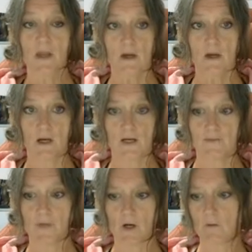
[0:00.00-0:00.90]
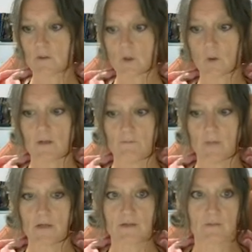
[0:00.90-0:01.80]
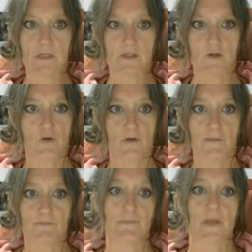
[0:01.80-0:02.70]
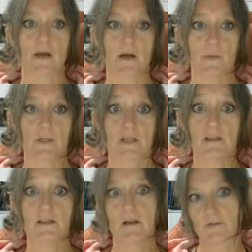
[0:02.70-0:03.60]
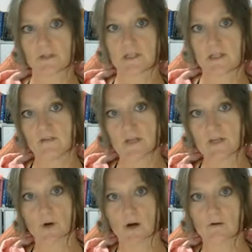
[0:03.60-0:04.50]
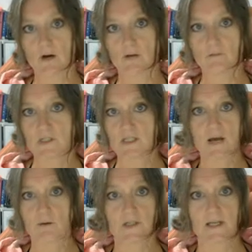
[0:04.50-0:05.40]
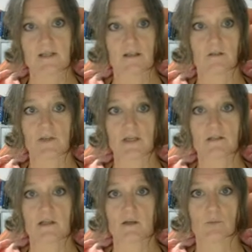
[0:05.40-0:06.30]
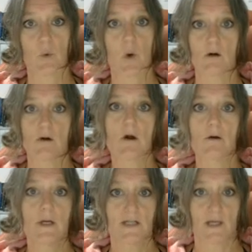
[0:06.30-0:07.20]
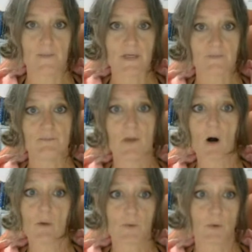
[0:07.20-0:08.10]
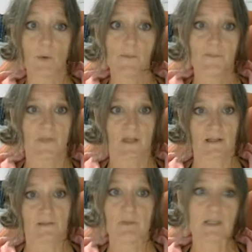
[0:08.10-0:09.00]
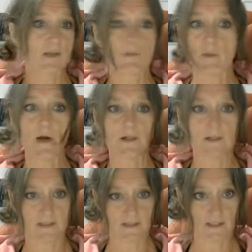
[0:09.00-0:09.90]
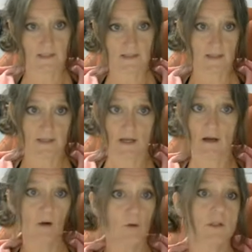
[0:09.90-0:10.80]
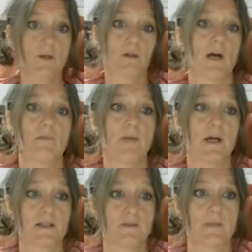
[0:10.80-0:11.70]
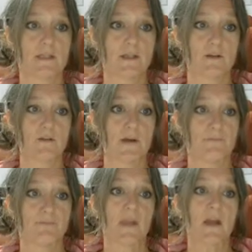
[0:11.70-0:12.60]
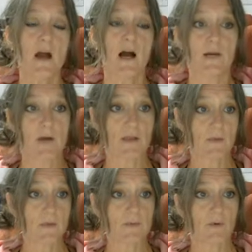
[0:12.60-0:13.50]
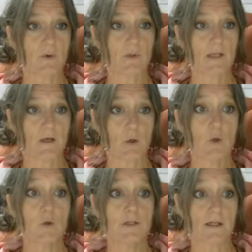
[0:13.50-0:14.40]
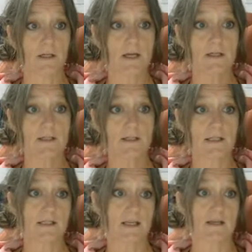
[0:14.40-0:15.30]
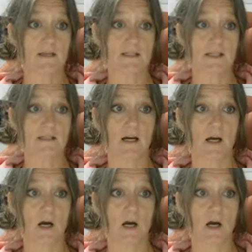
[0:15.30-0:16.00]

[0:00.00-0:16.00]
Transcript: I always call it murder mystery. Because I love the TV programmes nowadays. I love things like Poirot and Miss Marple and Midsummer Murders and things like that. I always call it a murder mystery. Other people call it whodunit, so you can see that